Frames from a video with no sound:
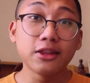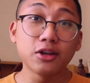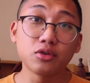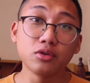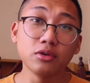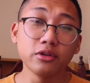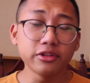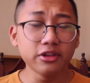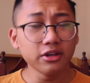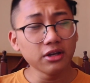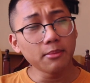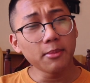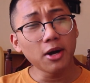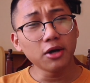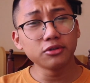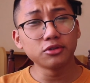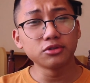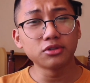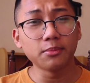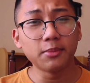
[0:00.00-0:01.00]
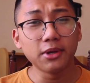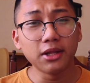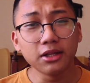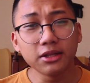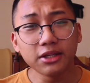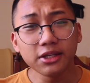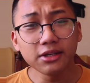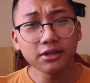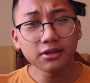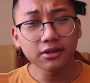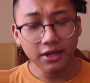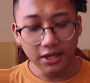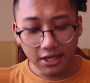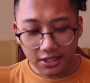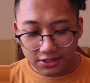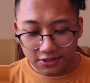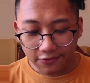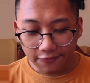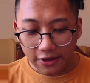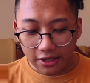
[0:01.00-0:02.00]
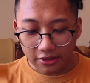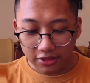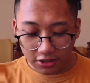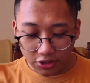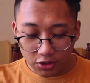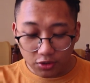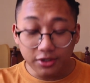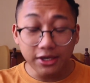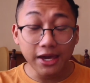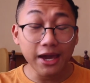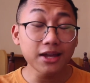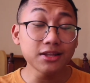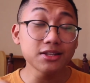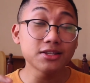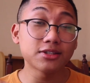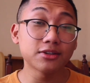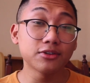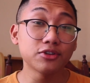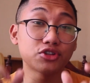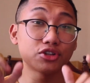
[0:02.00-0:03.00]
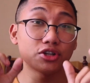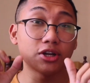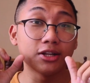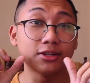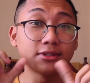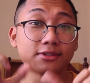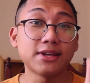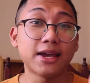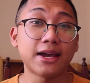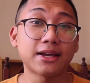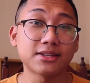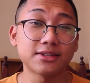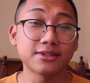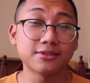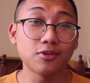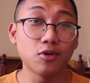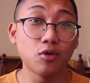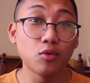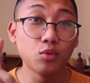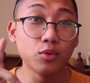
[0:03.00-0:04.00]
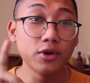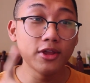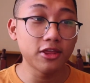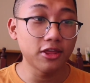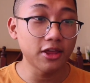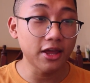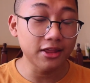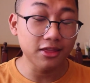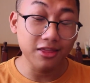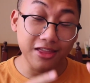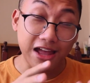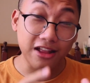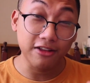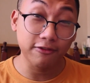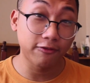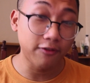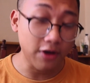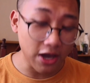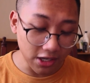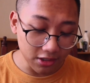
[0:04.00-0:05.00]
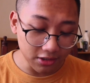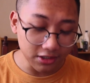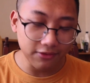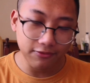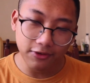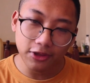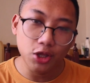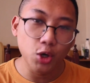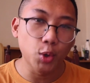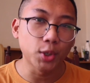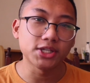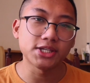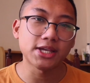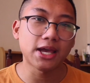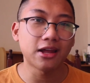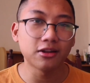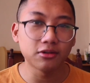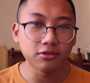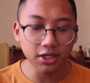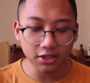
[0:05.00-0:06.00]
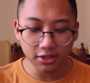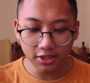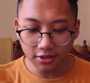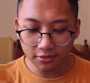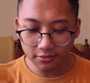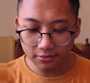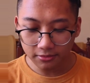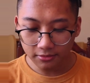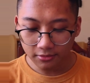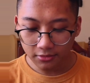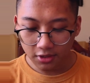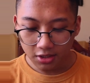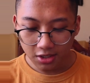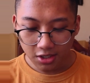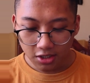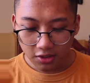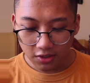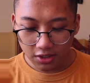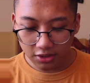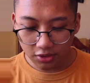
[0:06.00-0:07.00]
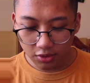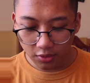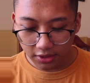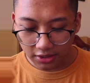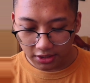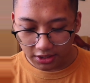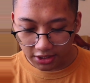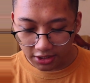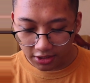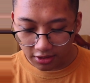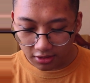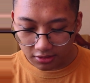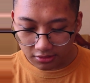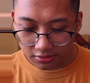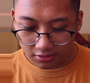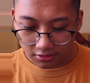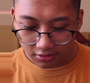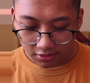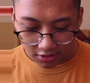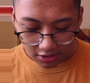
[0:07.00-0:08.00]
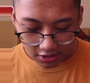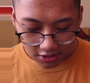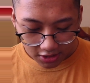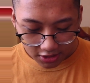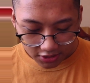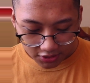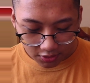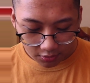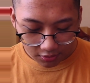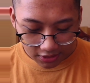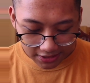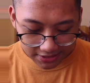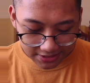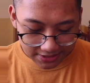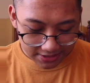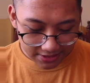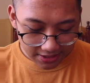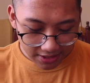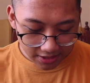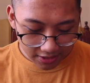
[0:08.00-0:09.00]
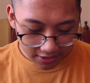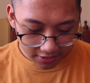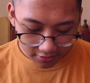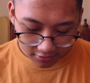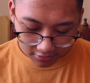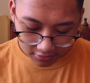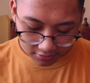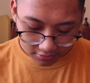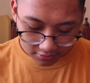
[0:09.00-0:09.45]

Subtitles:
cool thing about Notability is the fact that you can search a text within that file even though it's handwritten. You can do it here. So let's say